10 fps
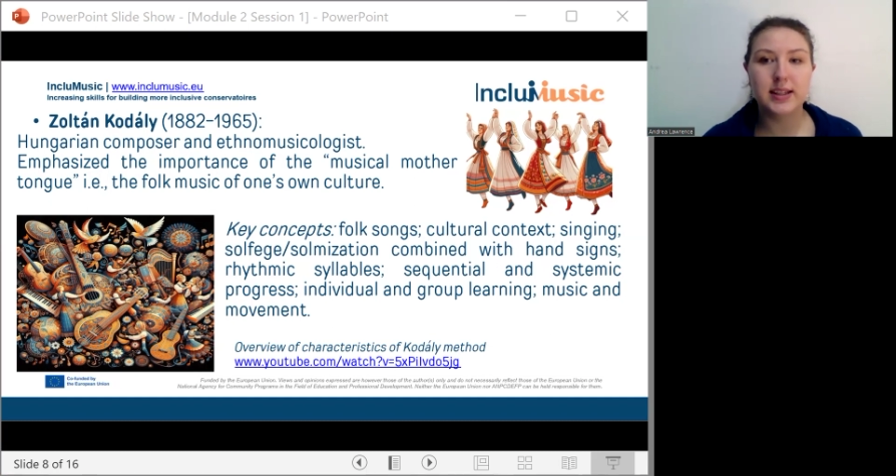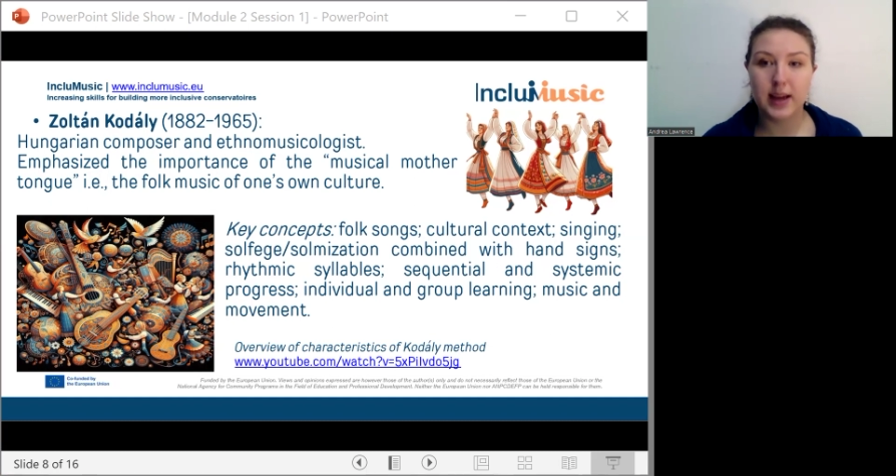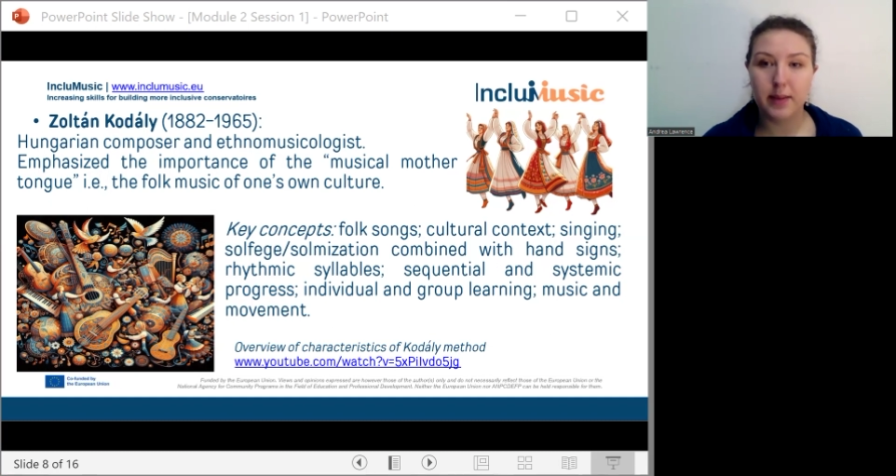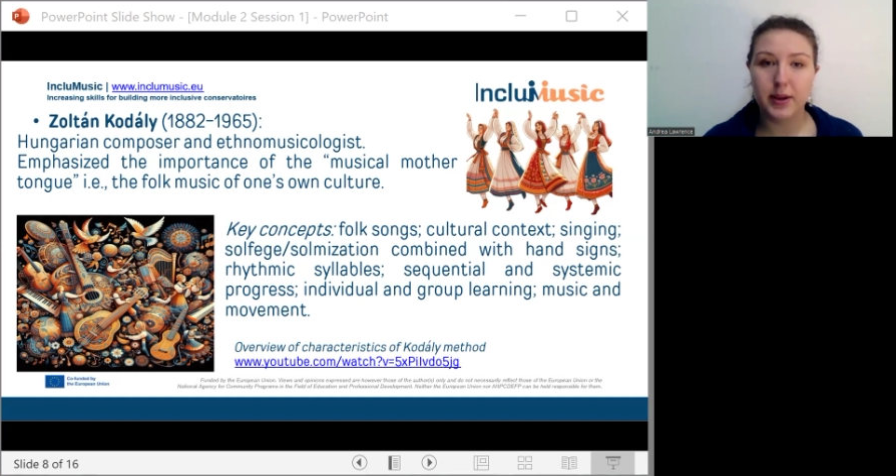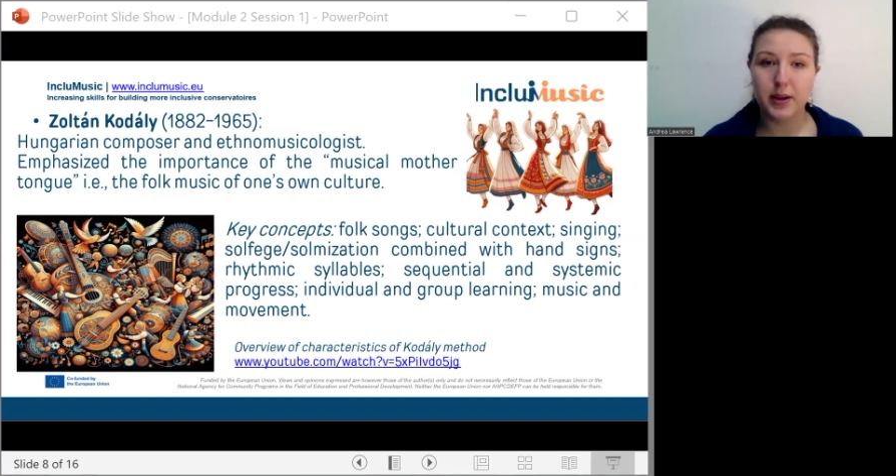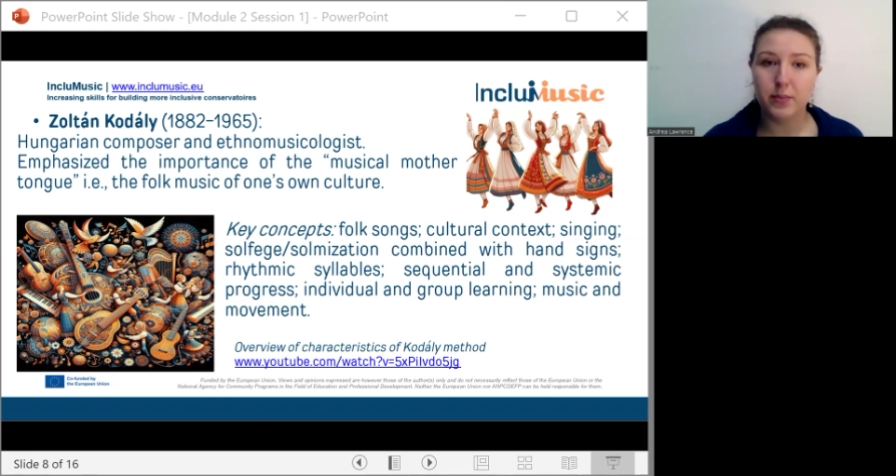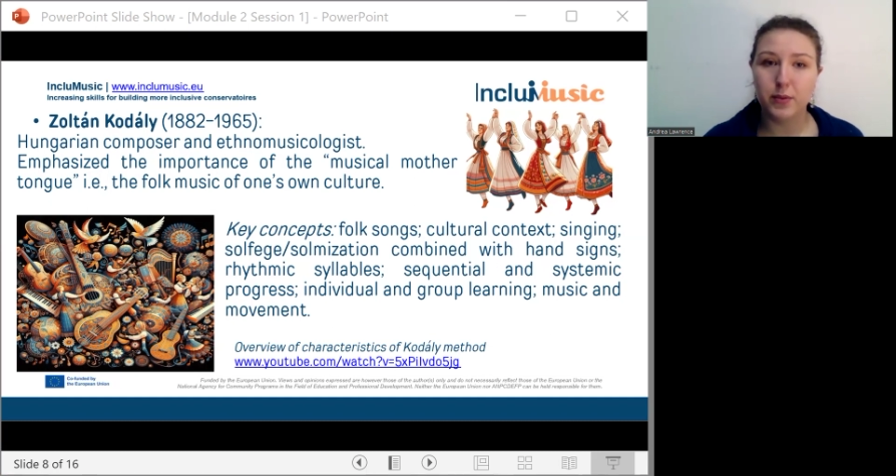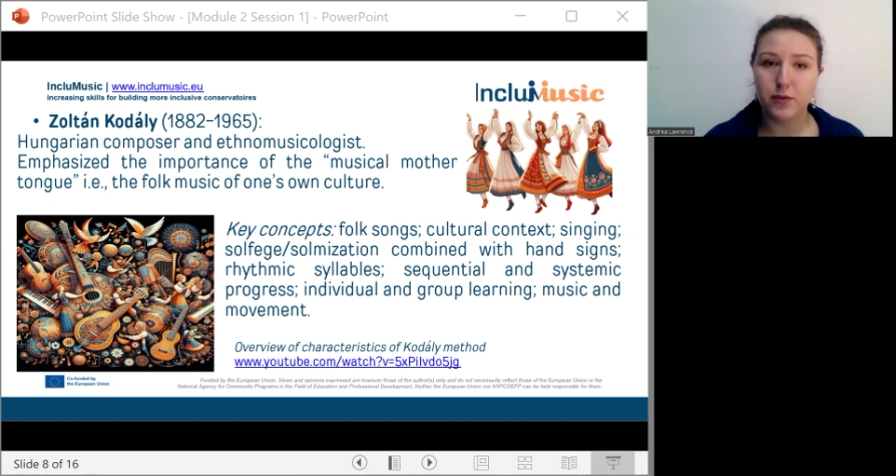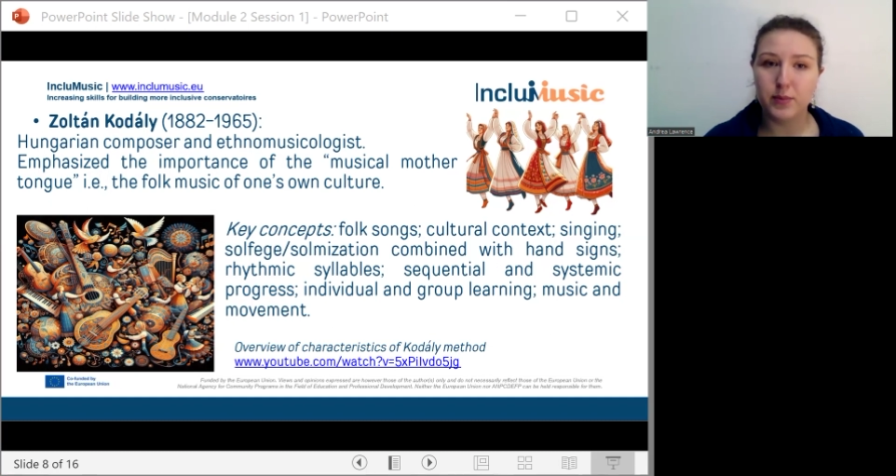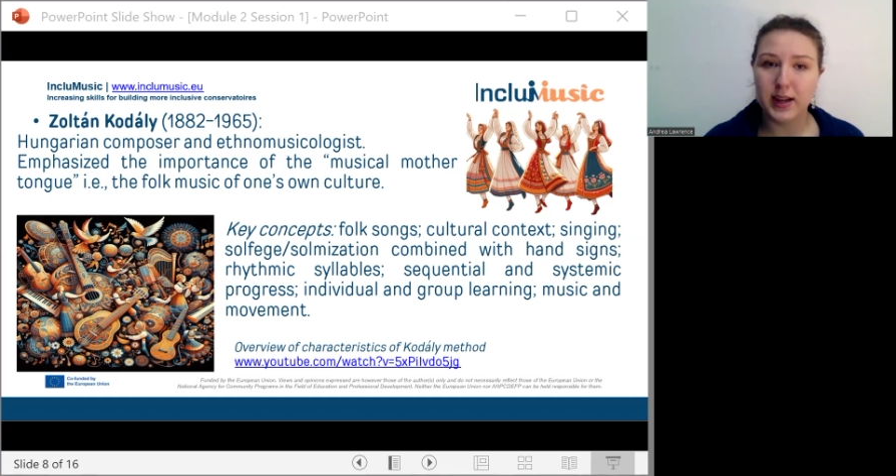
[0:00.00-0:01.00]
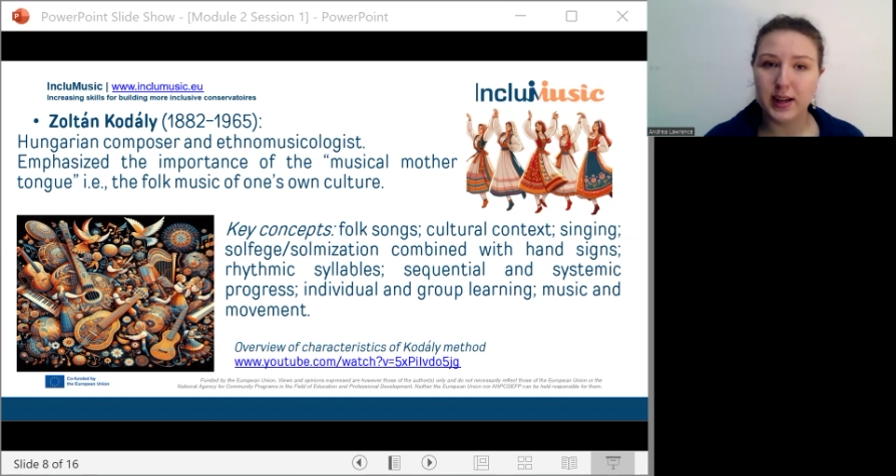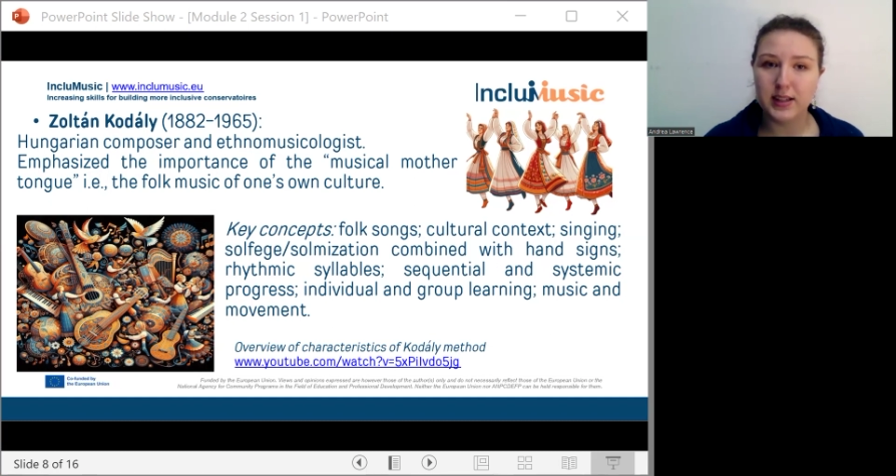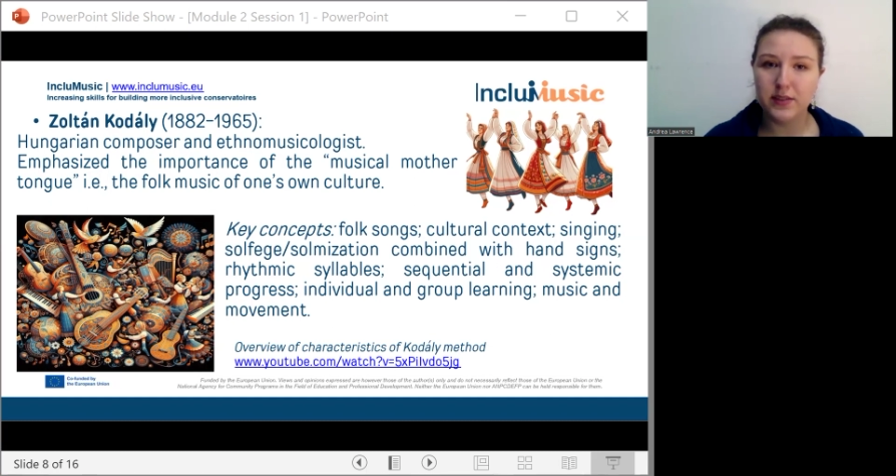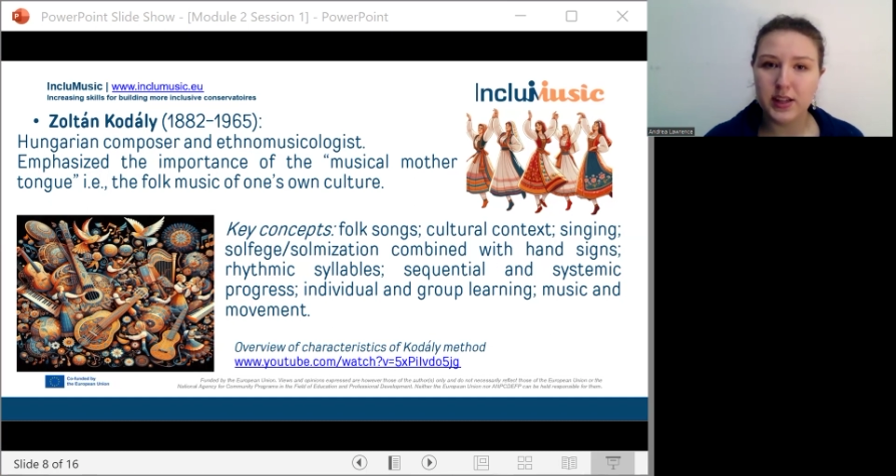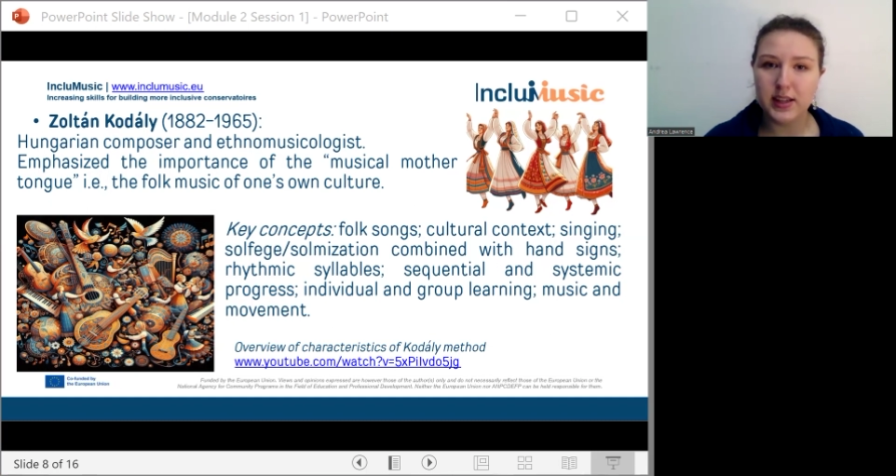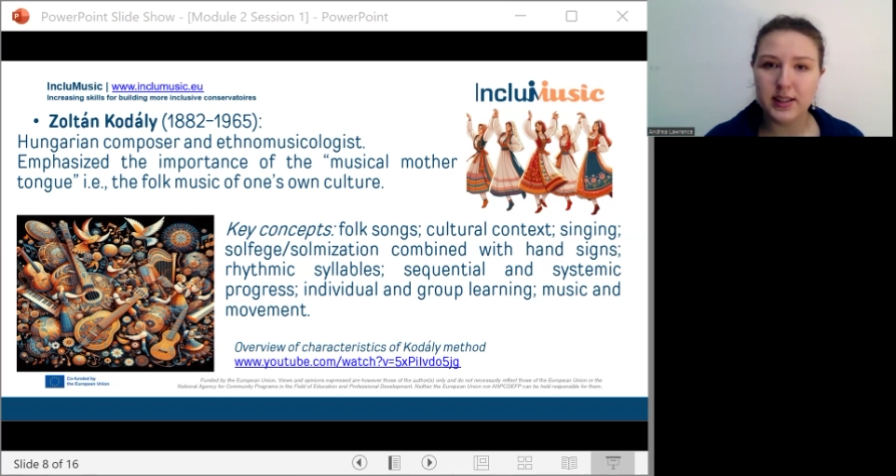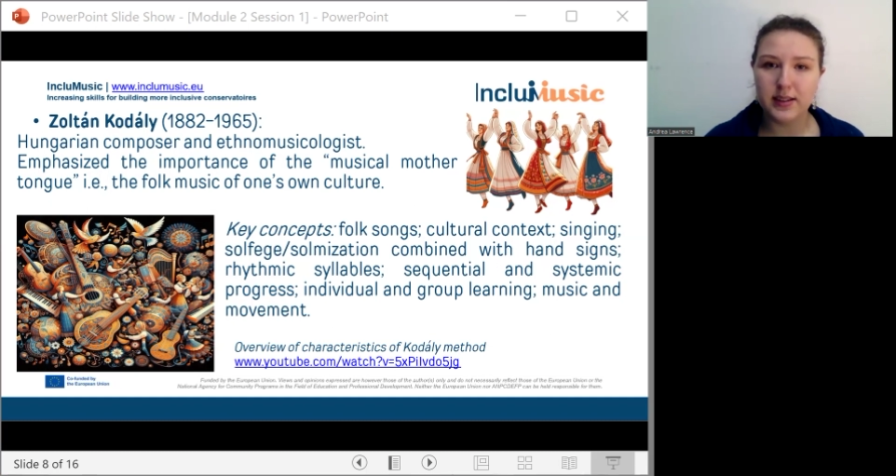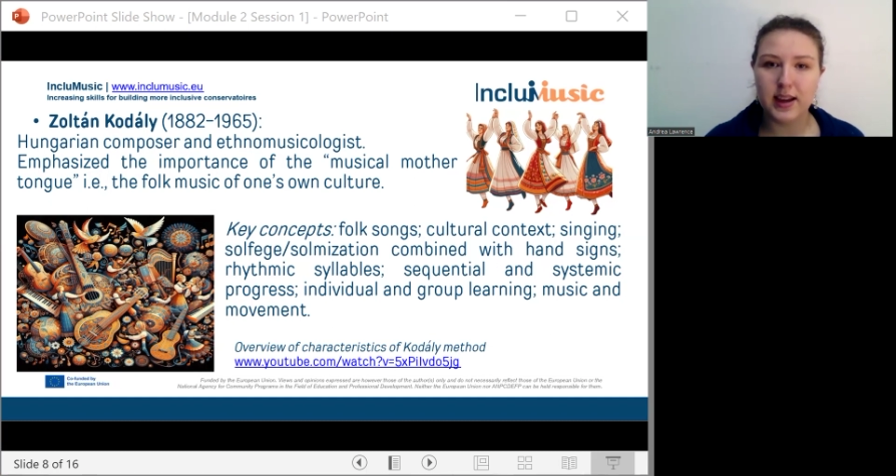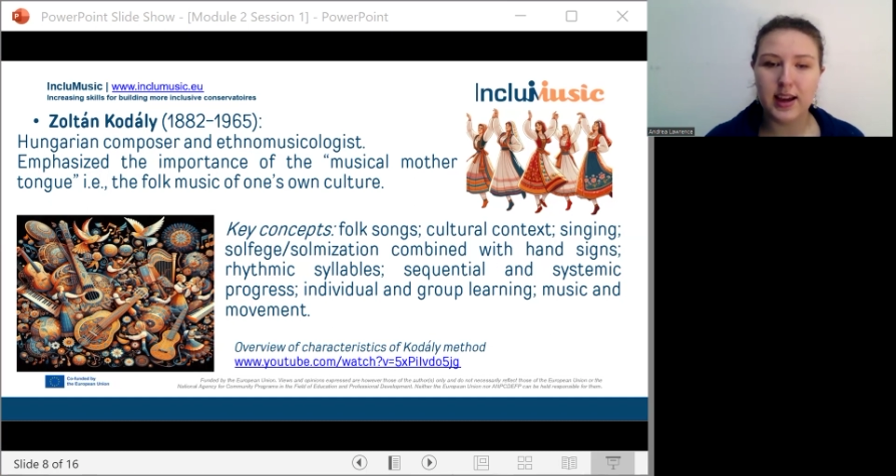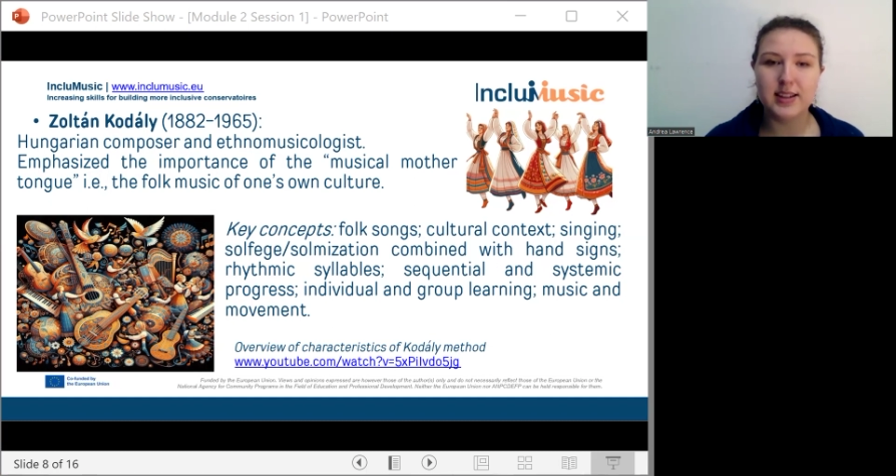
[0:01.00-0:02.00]
clapping, and movement activities,
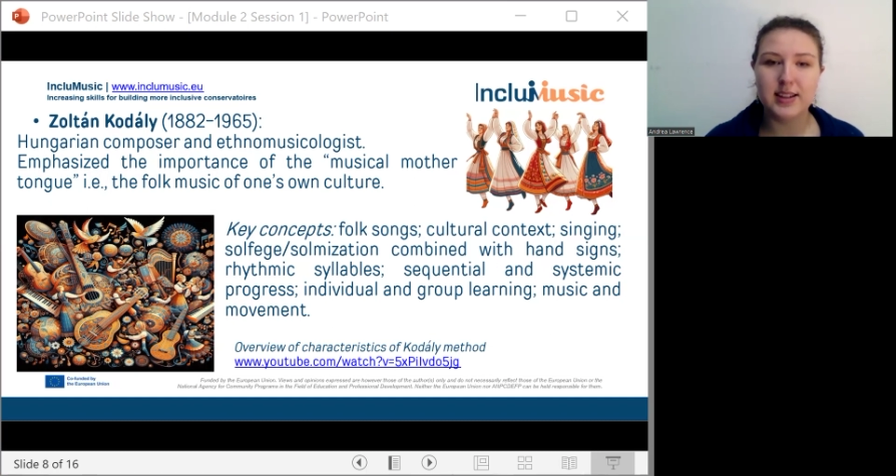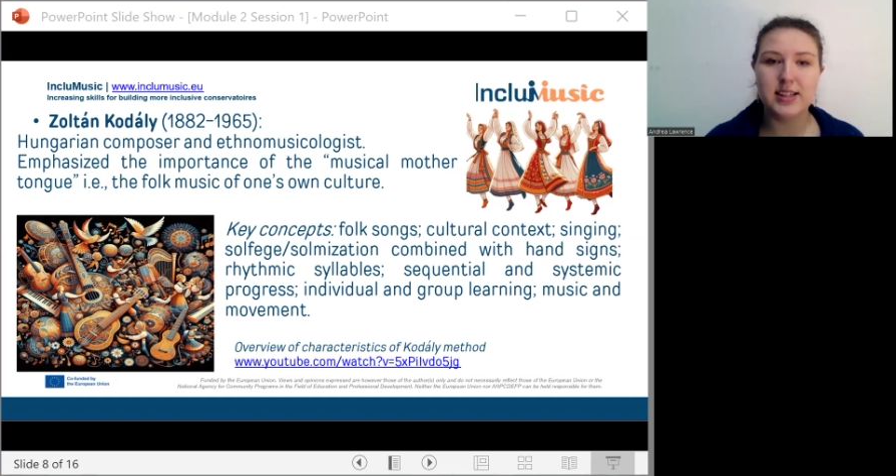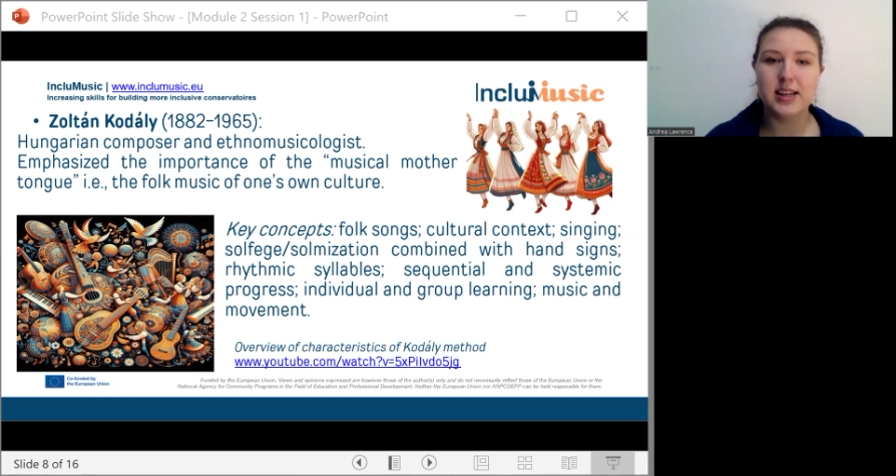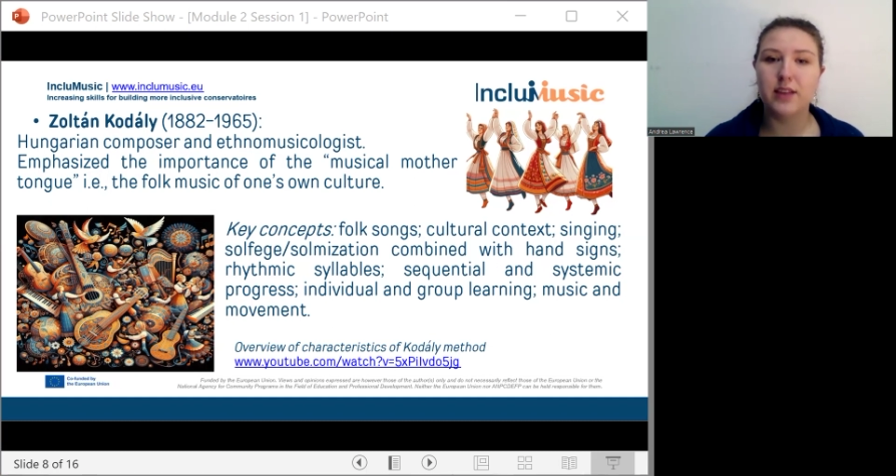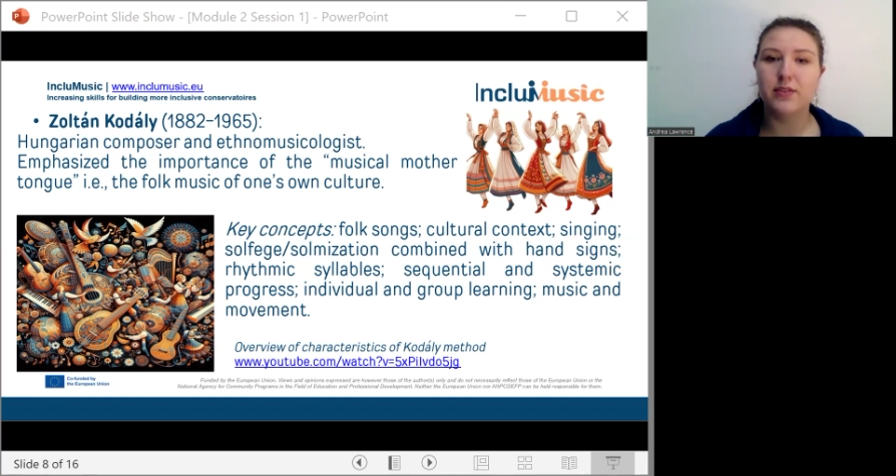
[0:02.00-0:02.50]
and he